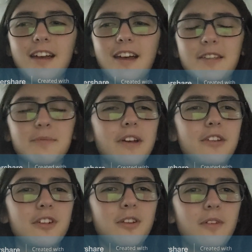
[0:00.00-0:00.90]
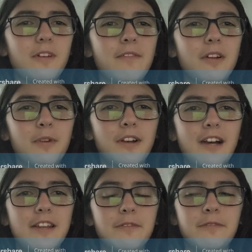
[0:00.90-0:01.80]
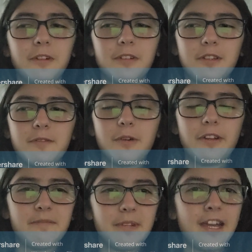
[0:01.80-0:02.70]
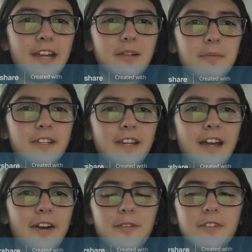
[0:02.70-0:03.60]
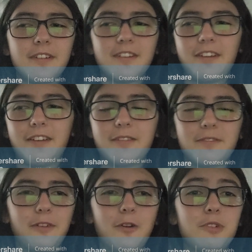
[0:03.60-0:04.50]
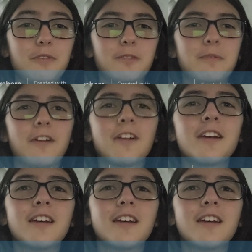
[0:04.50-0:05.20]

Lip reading: As mentioned, everyone kind of filled in the void of Michaela being out, and I hope she feels better.